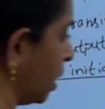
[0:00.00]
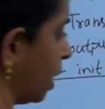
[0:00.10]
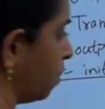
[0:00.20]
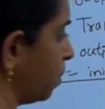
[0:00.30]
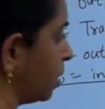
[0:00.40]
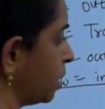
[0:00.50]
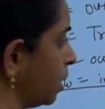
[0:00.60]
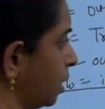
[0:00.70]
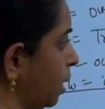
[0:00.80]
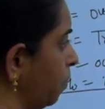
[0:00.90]
B,
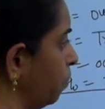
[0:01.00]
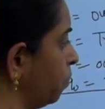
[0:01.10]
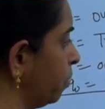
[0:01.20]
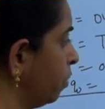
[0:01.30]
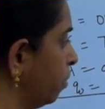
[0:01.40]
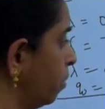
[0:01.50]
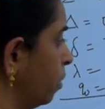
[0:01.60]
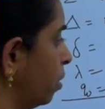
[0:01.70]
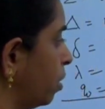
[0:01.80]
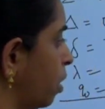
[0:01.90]
C, D.
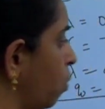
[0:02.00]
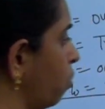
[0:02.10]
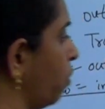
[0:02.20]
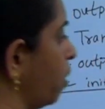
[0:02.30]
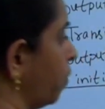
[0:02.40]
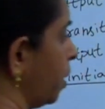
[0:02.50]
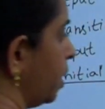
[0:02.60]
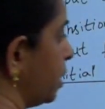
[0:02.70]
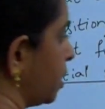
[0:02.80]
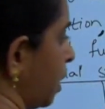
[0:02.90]
Now we will fill
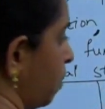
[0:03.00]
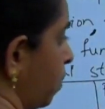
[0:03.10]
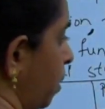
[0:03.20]
this table